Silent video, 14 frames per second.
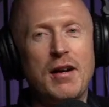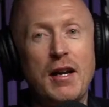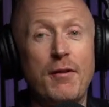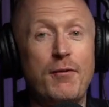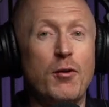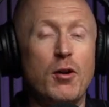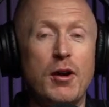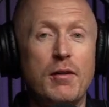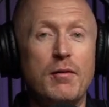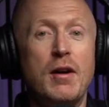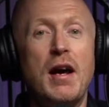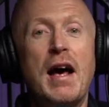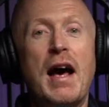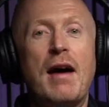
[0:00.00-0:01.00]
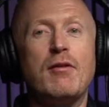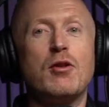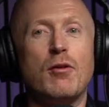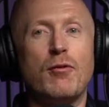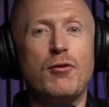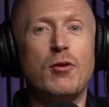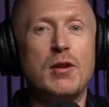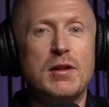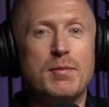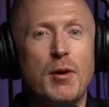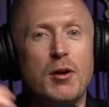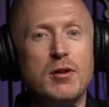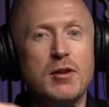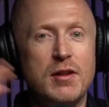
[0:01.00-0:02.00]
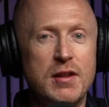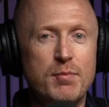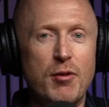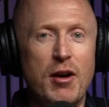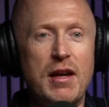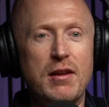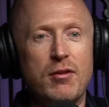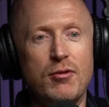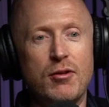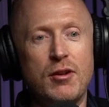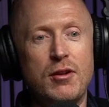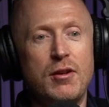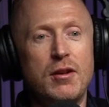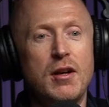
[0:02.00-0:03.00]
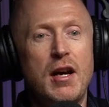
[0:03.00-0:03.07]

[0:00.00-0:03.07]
And I feel like having gone through this motion, this breakthrough,